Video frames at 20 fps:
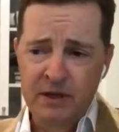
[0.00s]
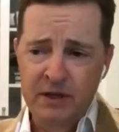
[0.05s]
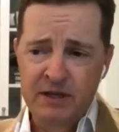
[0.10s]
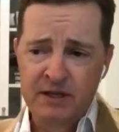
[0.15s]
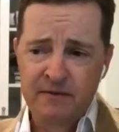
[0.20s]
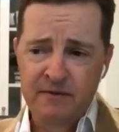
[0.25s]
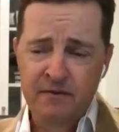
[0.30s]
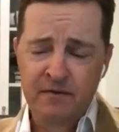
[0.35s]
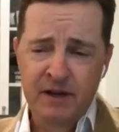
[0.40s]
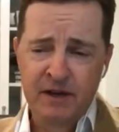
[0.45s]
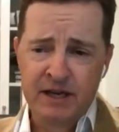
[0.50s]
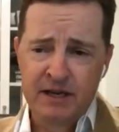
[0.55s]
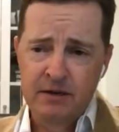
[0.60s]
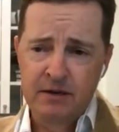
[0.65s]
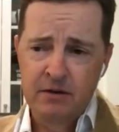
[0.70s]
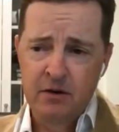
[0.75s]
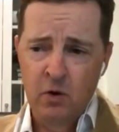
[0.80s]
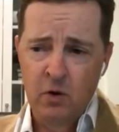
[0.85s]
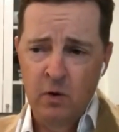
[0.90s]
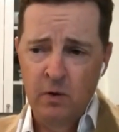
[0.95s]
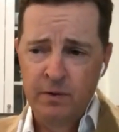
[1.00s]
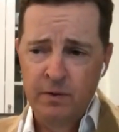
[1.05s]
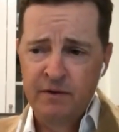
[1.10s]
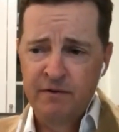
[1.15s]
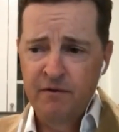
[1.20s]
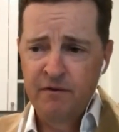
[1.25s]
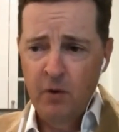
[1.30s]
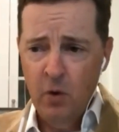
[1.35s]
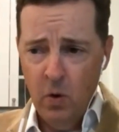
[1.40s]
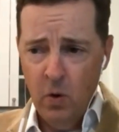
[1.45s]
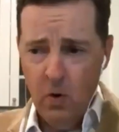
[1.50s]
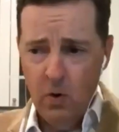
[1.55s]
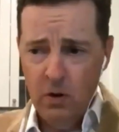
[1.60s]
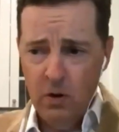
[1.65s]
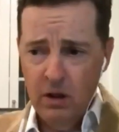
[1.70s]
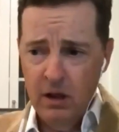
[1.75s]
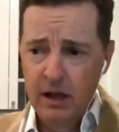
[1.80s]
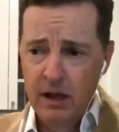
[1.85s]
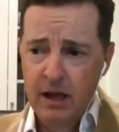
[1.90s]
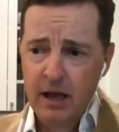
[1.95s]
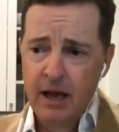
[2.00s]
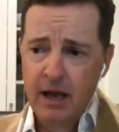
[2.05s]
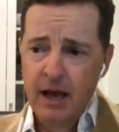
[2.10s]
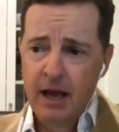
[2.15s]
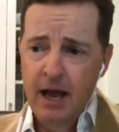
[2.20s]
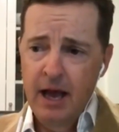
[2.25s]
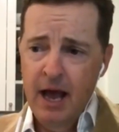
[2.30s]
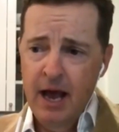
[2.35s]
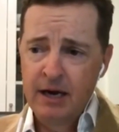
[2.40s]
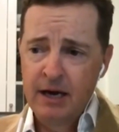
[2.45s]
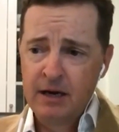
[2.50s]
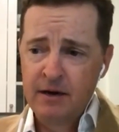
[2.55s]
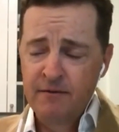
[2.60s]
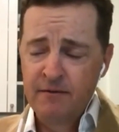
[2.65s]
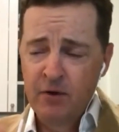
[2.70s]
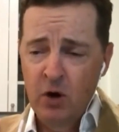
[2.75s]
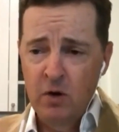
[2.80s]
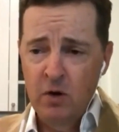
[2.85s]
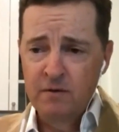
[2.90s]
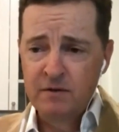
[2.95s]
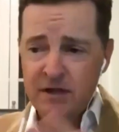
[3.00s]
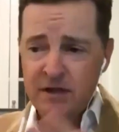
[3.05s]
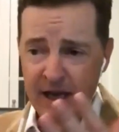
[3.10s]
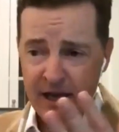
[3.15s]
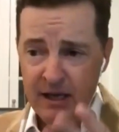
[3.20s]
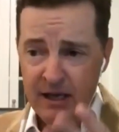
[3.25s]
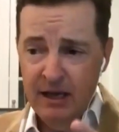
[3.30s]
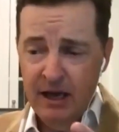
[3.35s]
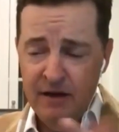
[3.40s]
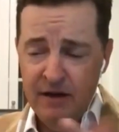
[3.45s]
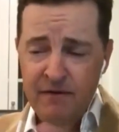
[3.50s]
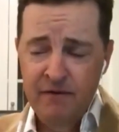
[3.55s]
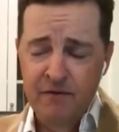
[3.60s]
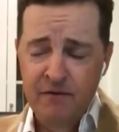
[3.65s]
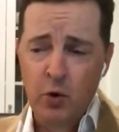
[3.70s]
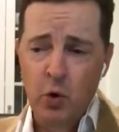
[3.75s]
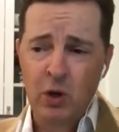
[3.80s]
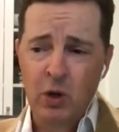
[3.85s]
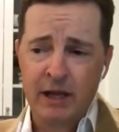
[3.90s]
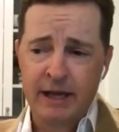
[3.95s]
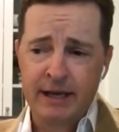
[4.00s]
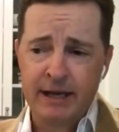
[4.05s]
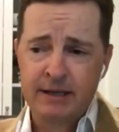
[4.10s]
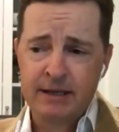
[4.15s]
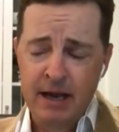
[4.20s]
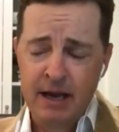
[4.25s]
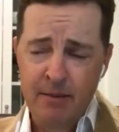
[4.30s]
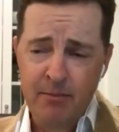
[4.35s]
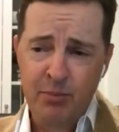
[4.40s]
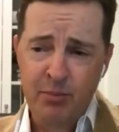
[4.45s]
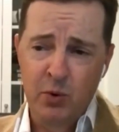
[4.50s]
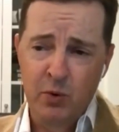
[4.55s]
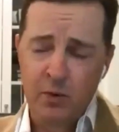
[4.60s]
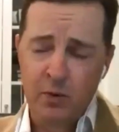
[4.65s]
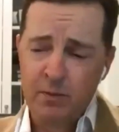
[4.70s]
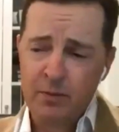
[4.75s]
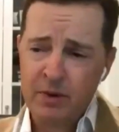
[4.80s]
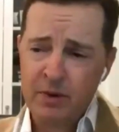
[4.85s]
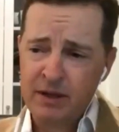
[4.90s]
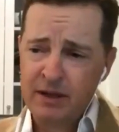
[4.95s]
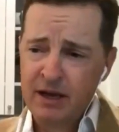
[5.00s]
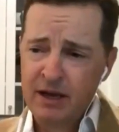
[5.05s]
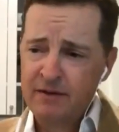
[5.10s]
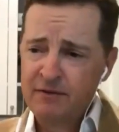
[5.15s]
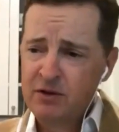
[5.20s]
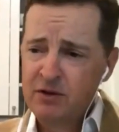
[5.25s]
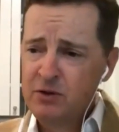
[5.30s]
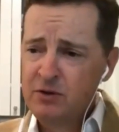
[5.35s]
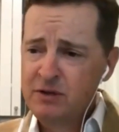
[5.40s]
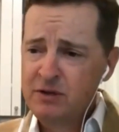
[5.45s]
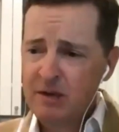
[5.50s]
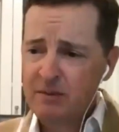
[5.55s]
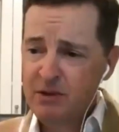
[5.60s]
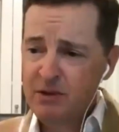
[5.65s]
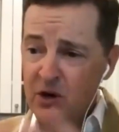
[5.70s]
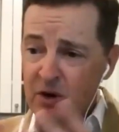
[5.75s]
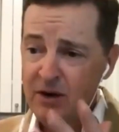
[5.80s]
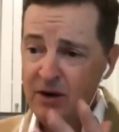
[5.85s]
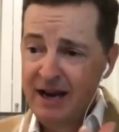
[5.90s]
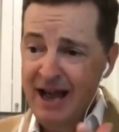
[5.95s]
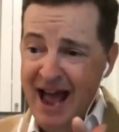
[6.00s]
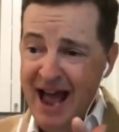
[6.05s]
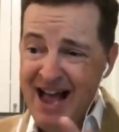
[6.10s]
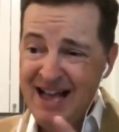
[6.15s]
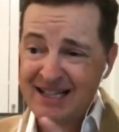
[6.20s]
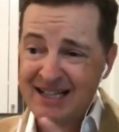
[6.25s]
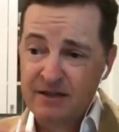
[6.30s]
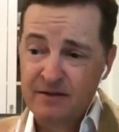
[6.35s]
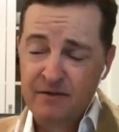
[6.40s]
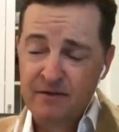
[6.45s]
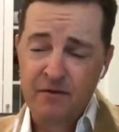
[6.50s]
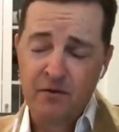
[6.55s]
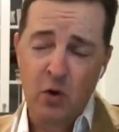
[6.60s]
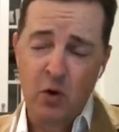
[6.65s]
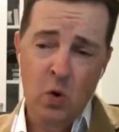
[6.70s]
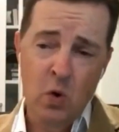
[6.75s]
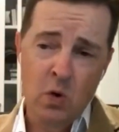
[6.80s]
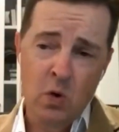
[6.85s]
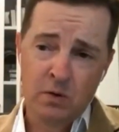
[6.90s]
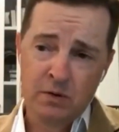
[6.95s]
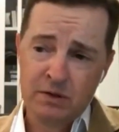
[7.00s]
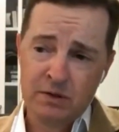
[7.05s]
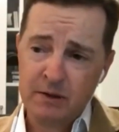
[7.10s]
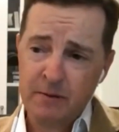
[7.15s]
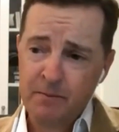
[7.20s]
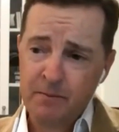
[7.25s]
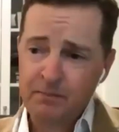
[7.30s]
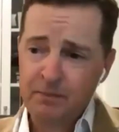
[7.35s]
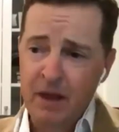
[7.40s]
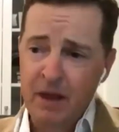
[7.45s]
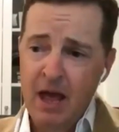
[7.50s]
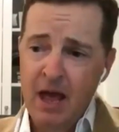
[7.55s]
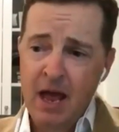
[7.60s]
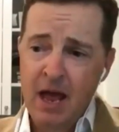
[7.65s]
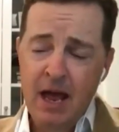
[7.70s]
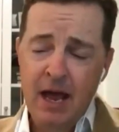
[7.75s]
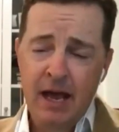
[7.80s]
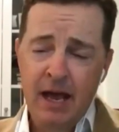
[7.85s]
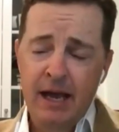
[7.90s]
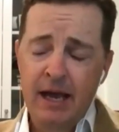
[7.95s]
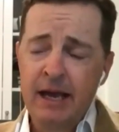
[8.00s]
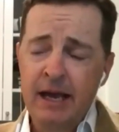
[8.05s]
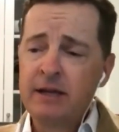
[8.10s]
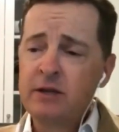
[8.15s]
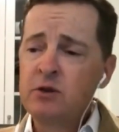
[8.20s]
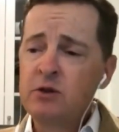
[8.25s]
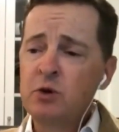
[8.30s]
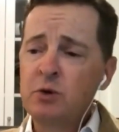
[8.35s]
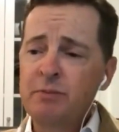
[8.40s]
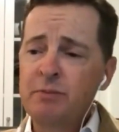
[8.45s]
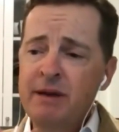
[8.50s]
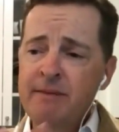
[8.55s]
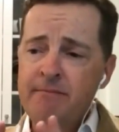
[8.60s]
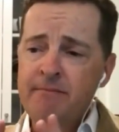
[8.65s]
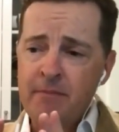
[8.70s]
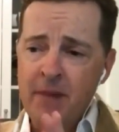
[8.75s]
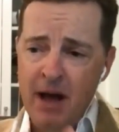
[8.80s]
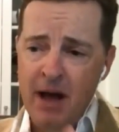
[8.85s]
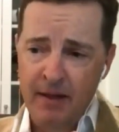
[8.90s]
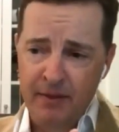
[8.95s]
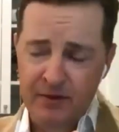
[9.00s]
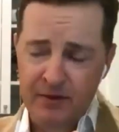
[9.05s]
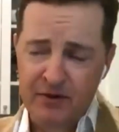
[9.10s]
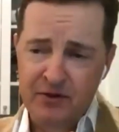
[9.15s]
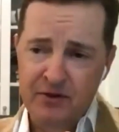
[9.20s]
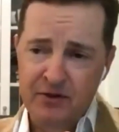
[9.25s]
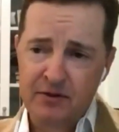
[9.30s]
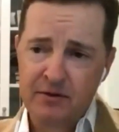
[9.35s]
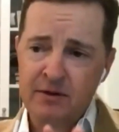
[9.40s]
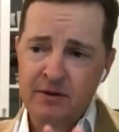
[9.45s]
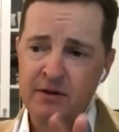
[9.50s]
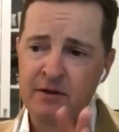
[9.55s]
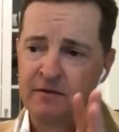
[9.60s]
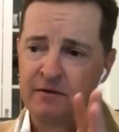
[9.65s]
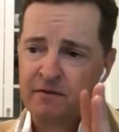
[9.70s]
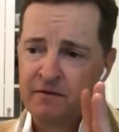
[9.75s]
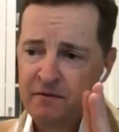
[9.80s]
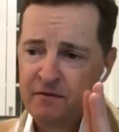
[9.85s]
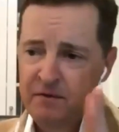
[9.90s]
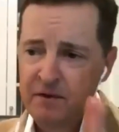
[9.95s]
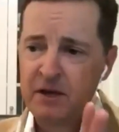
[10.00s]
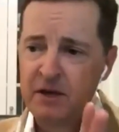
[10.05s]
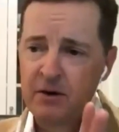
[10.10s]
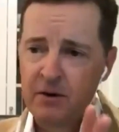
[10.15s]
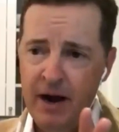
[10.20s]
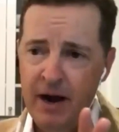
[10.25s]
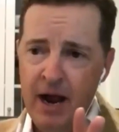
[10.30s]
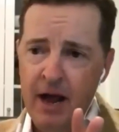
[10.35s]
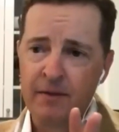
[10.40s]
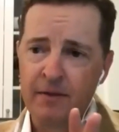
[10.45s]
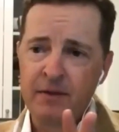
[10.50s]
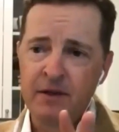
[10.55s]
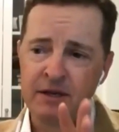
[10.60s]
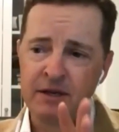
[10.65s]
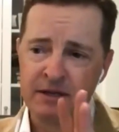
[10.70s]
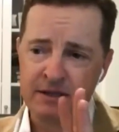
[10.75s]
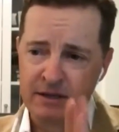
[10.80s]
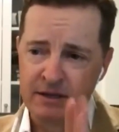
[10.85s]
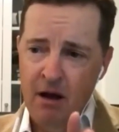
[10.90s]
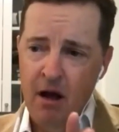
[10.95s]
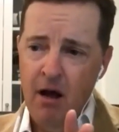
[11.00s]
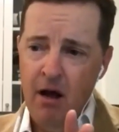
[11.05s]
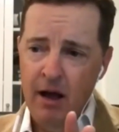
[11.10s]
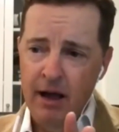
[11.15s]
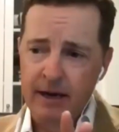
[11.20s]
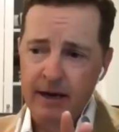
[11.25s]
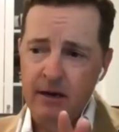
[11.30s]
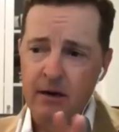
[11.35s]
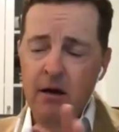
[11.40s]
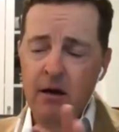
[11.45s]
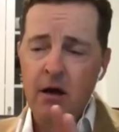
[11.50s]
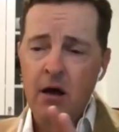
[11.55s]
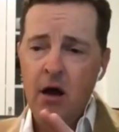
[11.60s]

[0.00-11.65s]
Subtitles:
this feat called the fall. And it involves a falling temple and they have to do something on it as it falls. It took me months to figure out the design